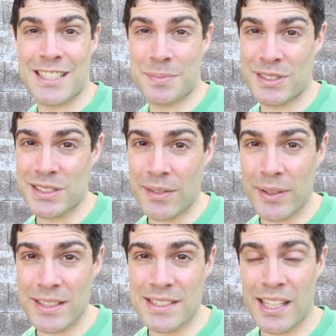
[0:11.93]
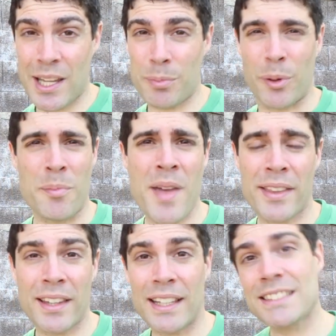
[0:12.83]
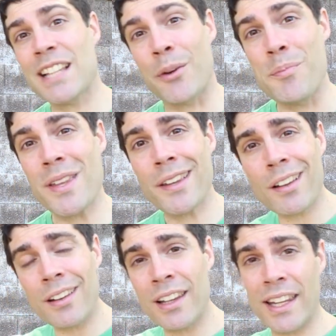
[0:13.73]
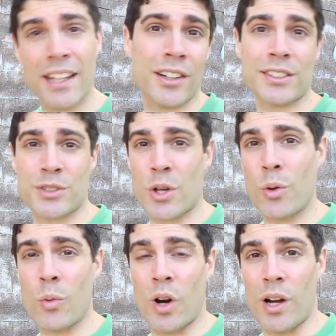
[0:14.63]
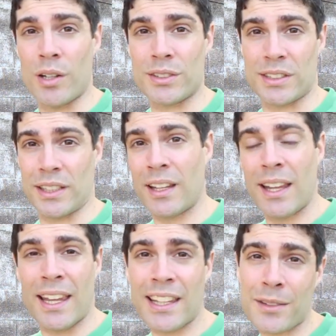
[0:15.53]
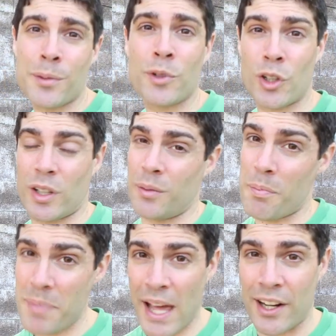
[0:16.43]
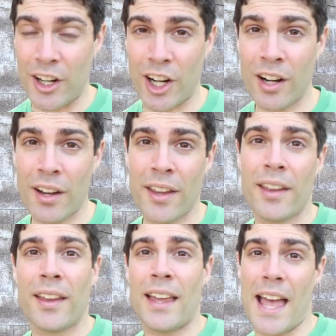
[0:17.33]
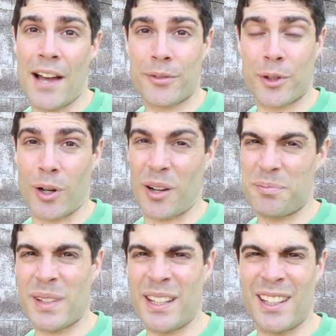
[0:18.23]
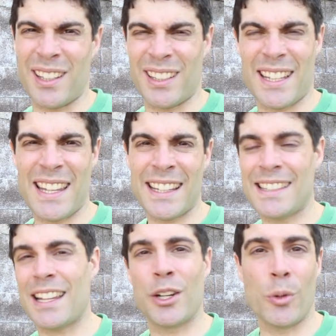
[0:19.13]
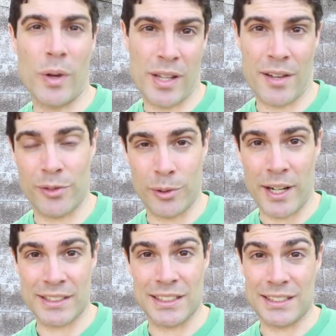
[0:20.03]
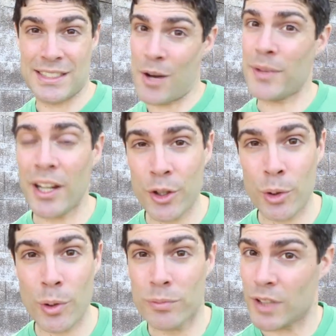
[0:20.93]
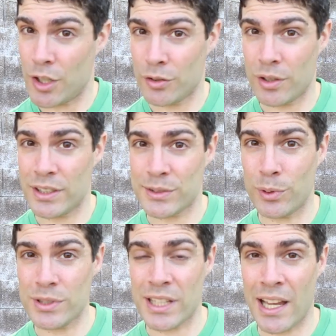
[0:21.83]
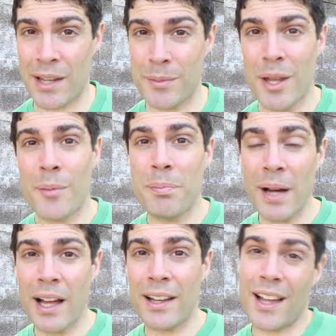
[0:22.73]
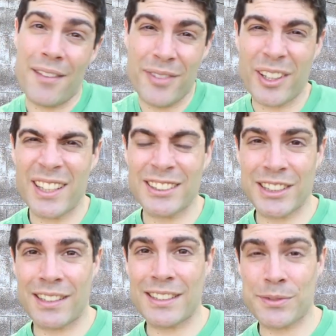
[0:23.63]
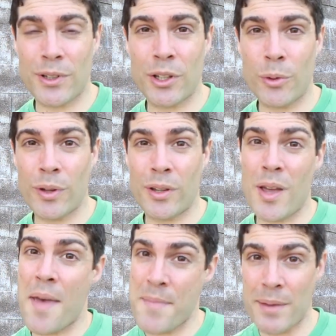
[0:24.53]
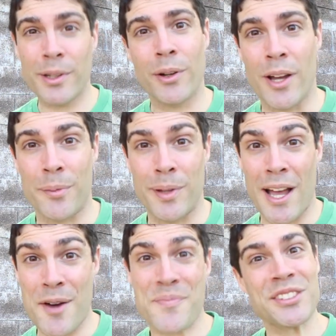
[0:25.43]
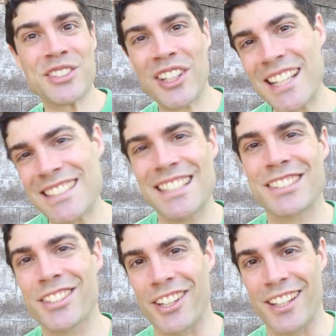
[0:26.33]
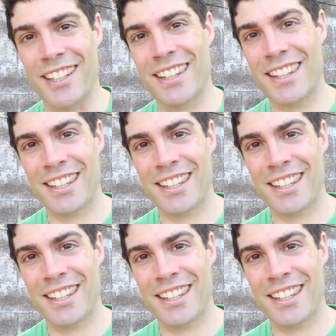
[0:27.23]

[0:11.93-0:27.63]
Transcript: a specific tip or method that's helped me clean our stone walls and, and get them looking better after being inundated with efflorescence. Now, I'm not a guru, I don't do this full time, but I figured I'd share this video with you and maybe it'll help you out. So let's get started.